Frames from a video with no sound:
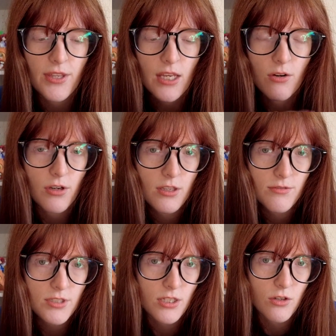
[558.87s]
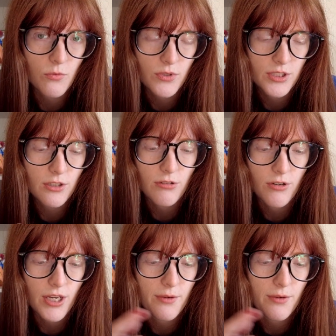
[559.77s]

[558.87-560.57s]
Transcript: the Okayu to go with the Corona.